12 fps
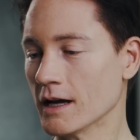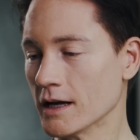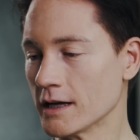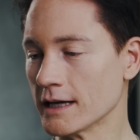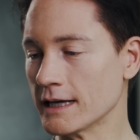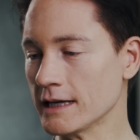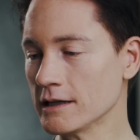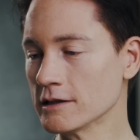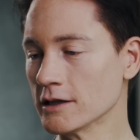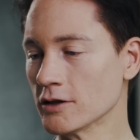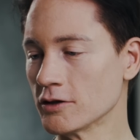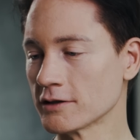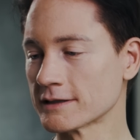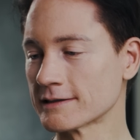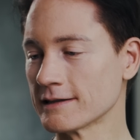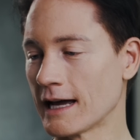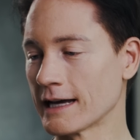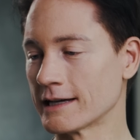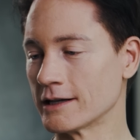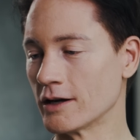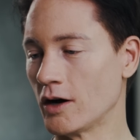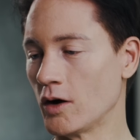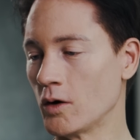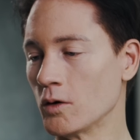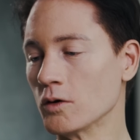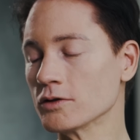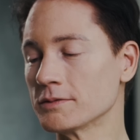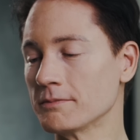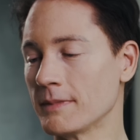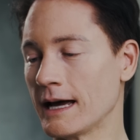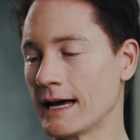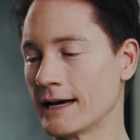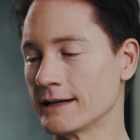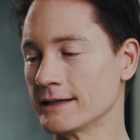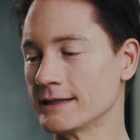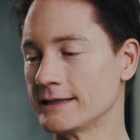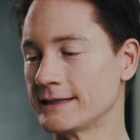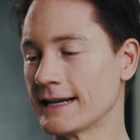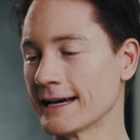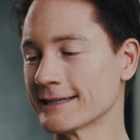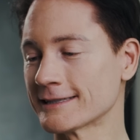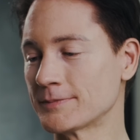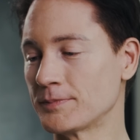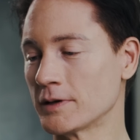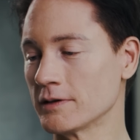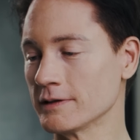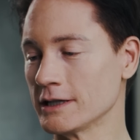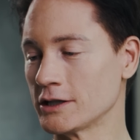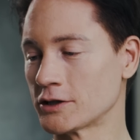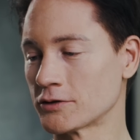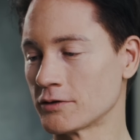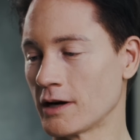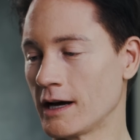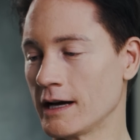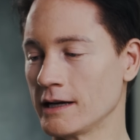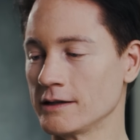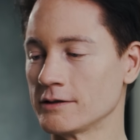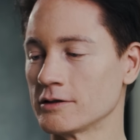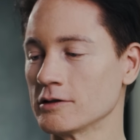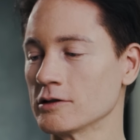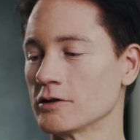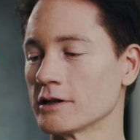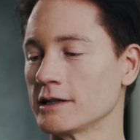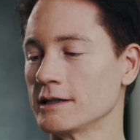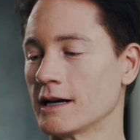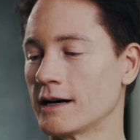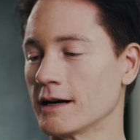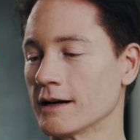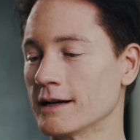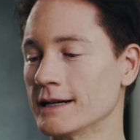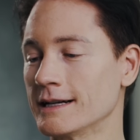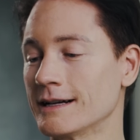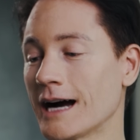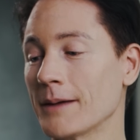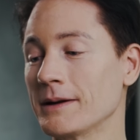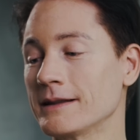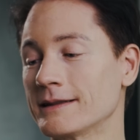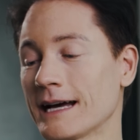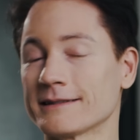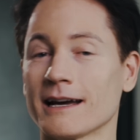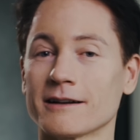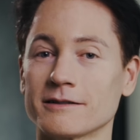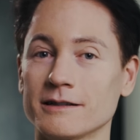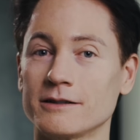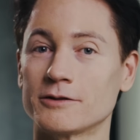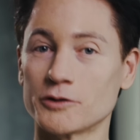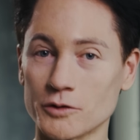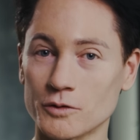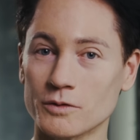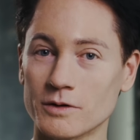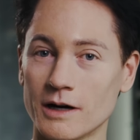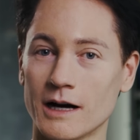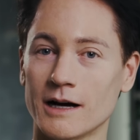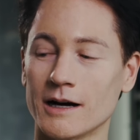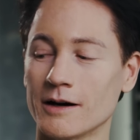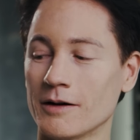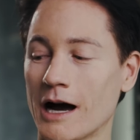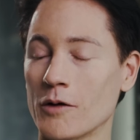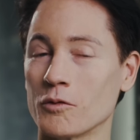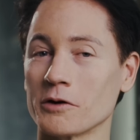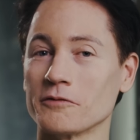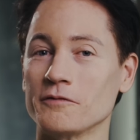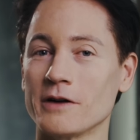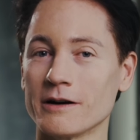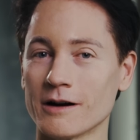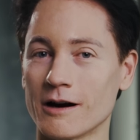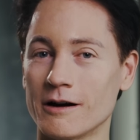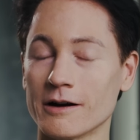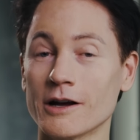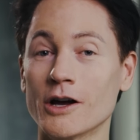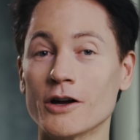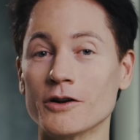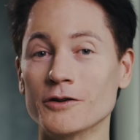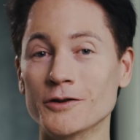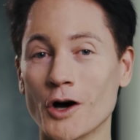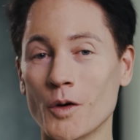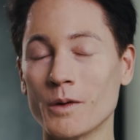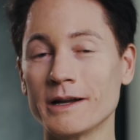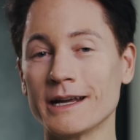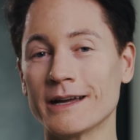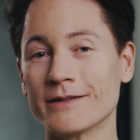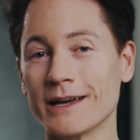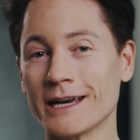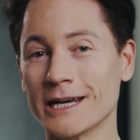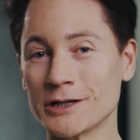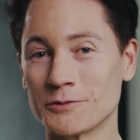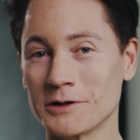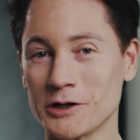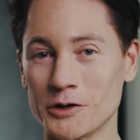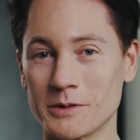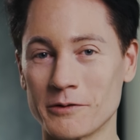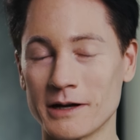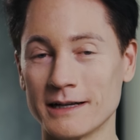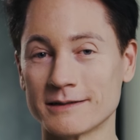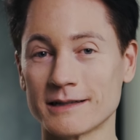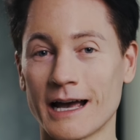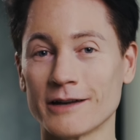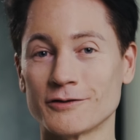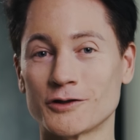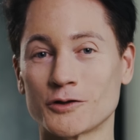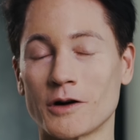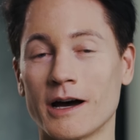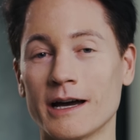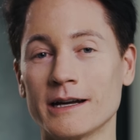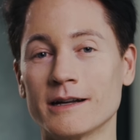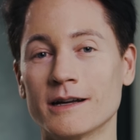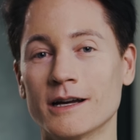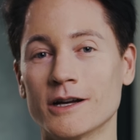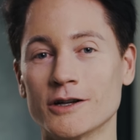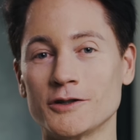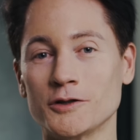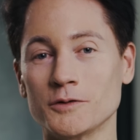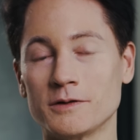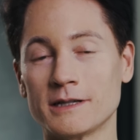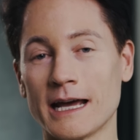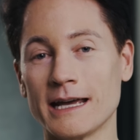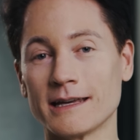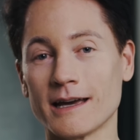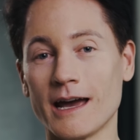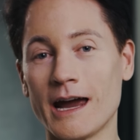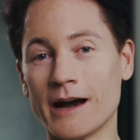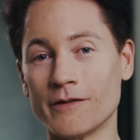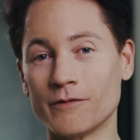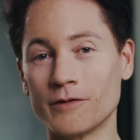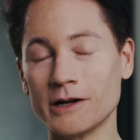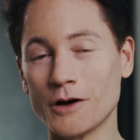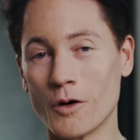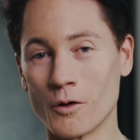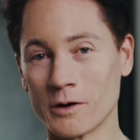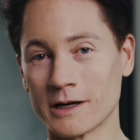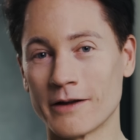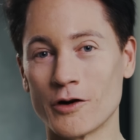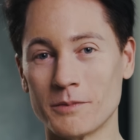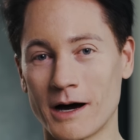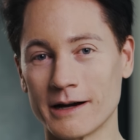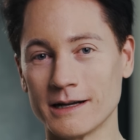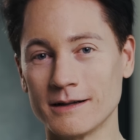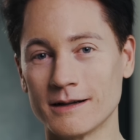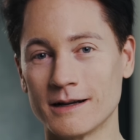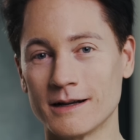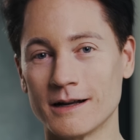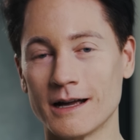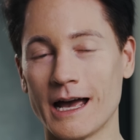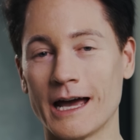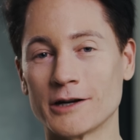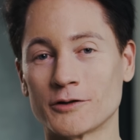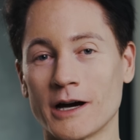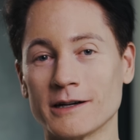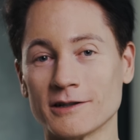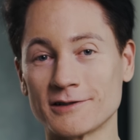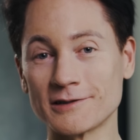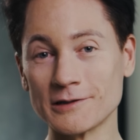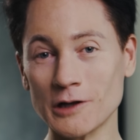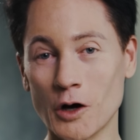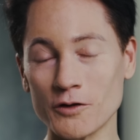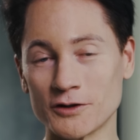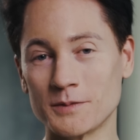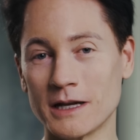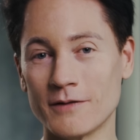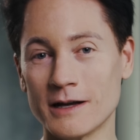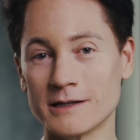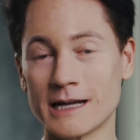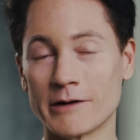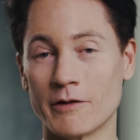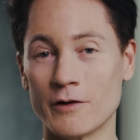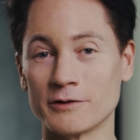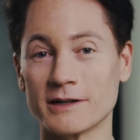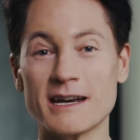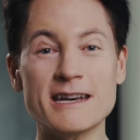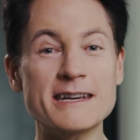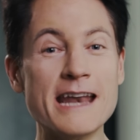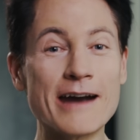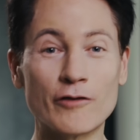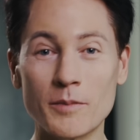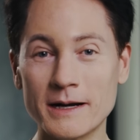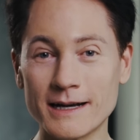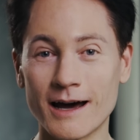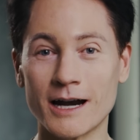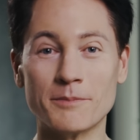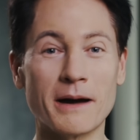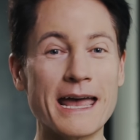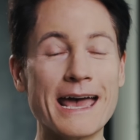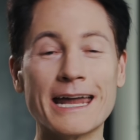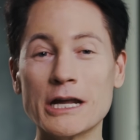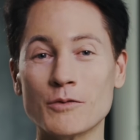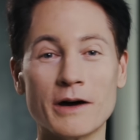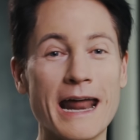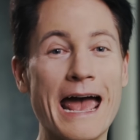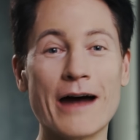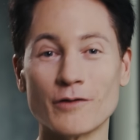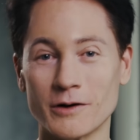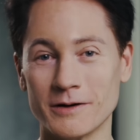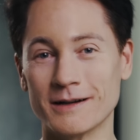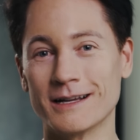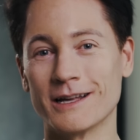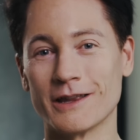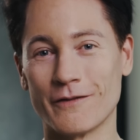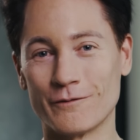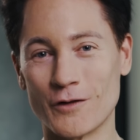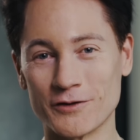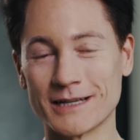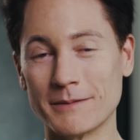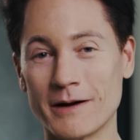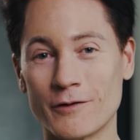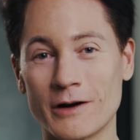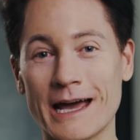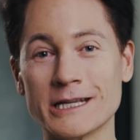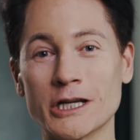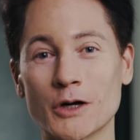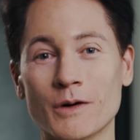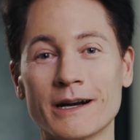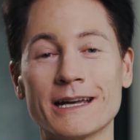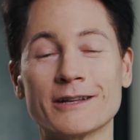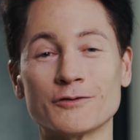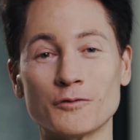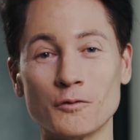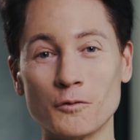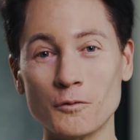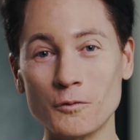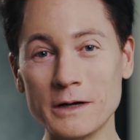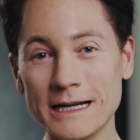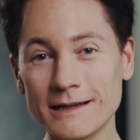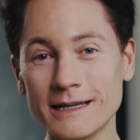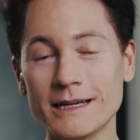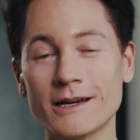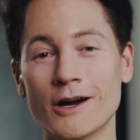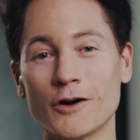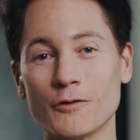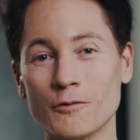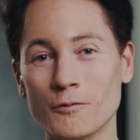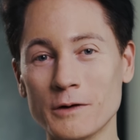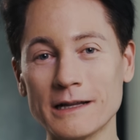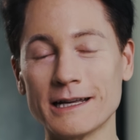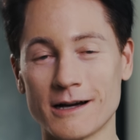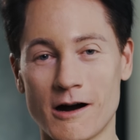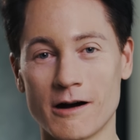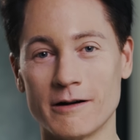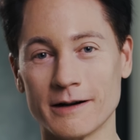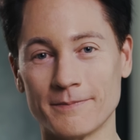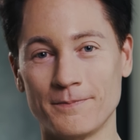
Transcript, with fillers: He looks like an old man desperately trying to look young. I mean, that's actually true. I work very hard. No one in the history of the human race has tried to take every organ of their body and try to slow the speed of aging and reverse it. Never been done by anyone ever. The first time ever. And you know what? It's really, really hard.